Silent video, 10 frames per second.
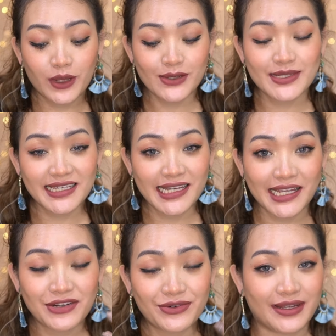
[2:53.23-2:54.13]
when you see
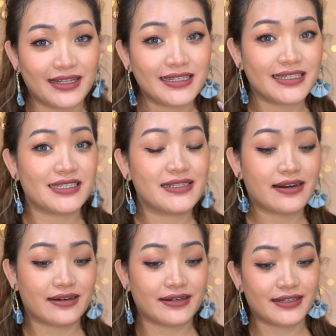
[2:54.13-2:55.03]
in real, it is
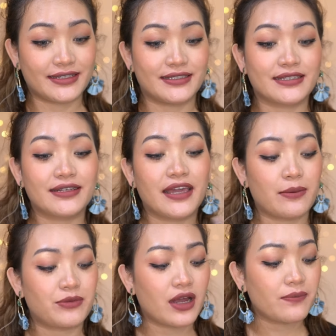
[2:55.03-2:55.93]
darker than the
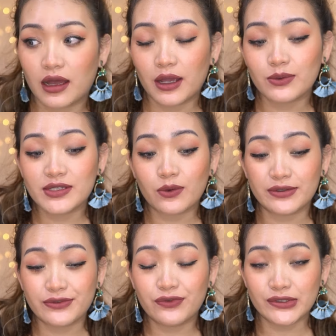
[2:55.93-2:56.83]
camera. I was
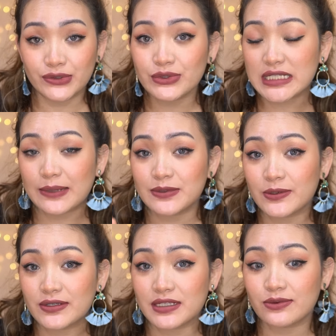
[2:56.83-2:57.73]
coating for 2 times
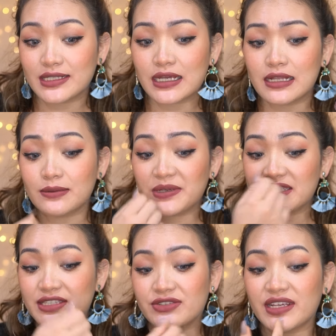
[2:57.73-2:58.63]
because it was a little bit
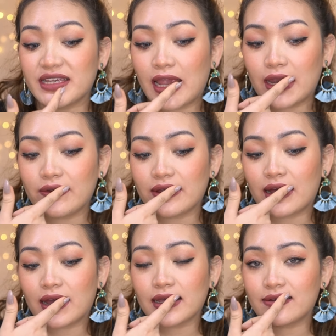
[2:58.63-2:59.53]
streaky and
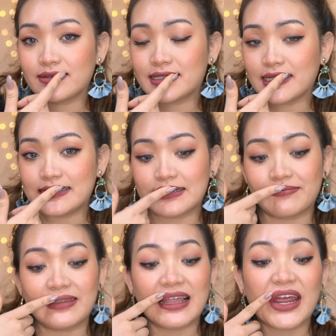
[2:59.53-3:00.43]
I could see
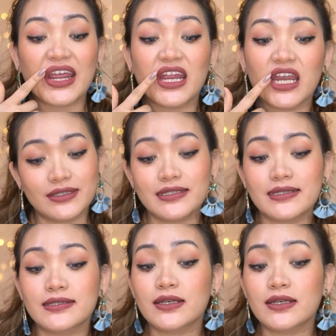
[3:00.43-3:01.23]
some line. This is